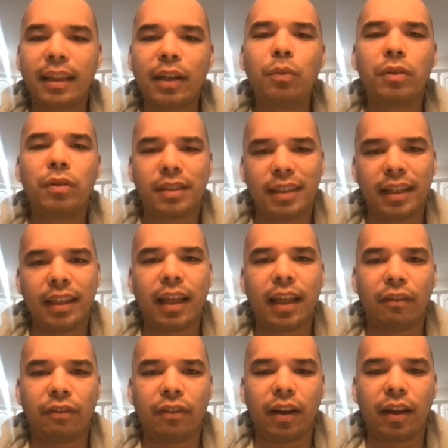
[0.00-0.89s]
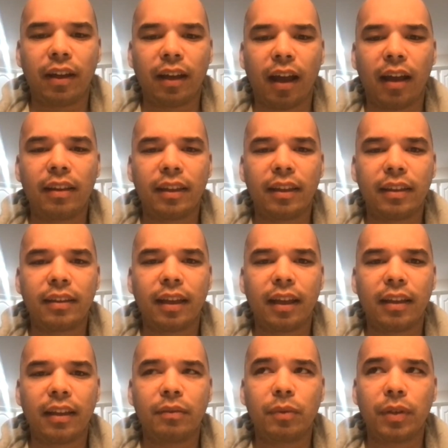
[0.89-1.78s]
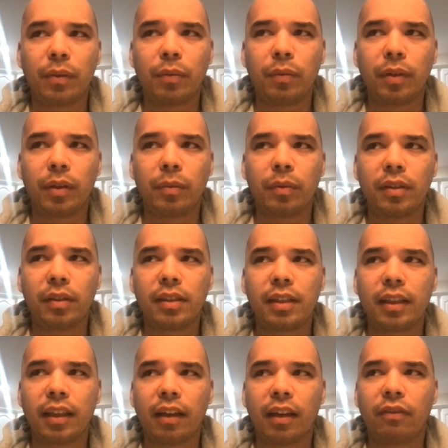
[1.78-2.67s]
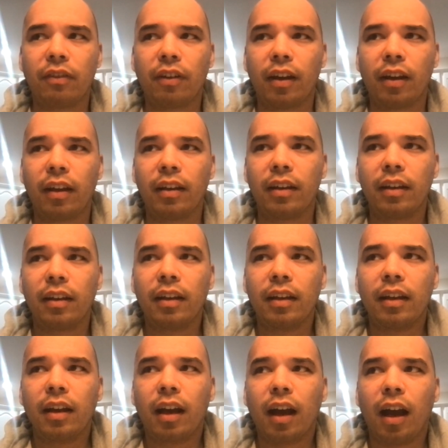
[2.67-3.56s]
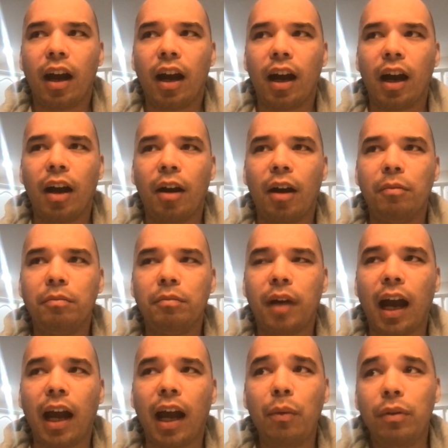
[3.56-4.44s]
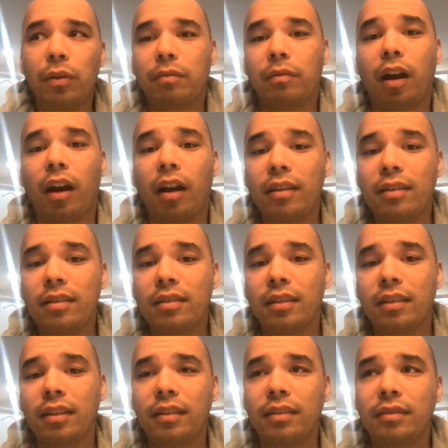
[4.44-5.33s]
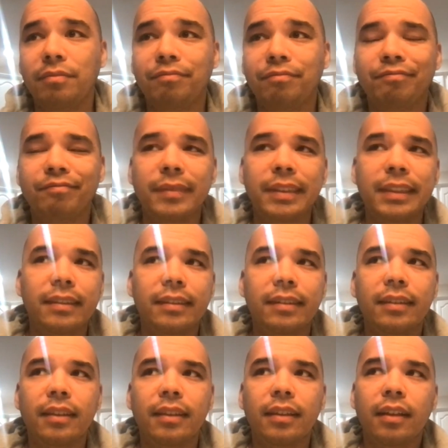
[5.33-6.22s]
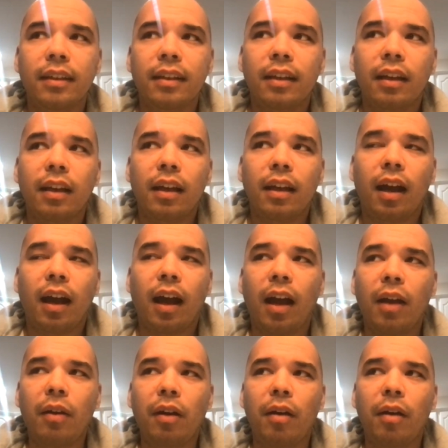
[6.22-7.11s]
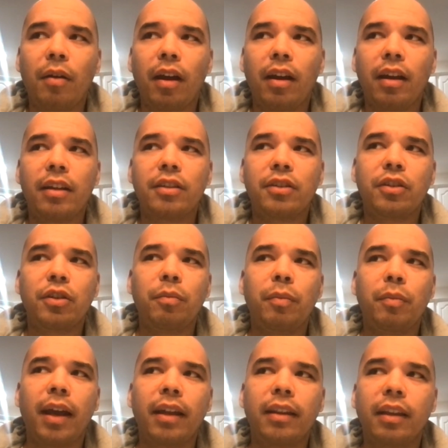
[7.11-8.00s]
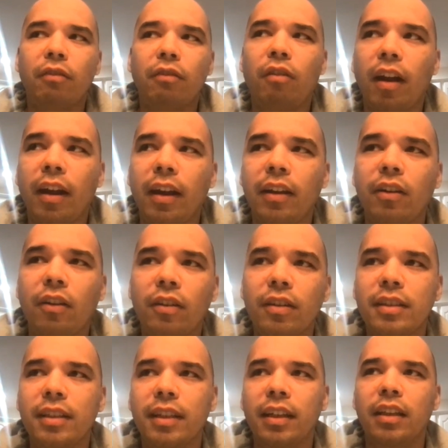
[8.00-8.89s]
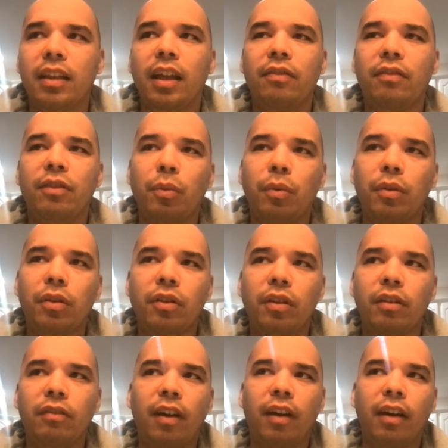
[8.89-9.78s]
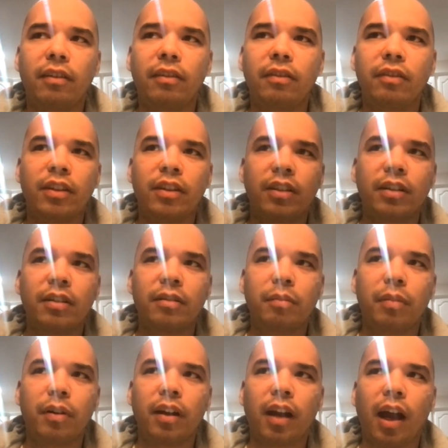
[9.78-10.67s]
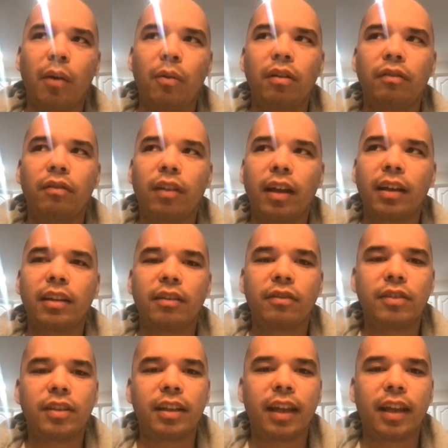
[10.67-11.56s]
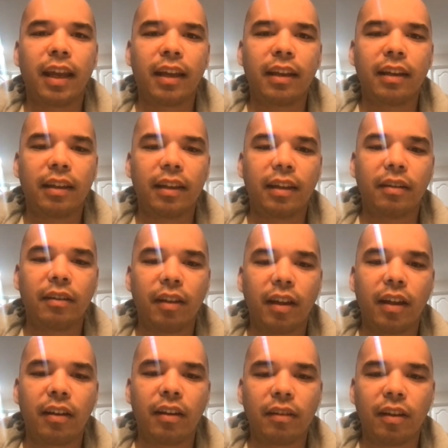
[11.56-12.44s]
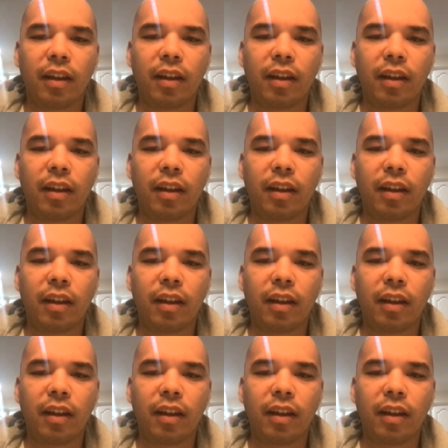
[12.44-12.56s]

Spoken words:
we'll see that fight. I think that we will see that fight. I would honestly, it's too bad that Ryan Garcia left the 135 division, but I would have liked to have seen Haney and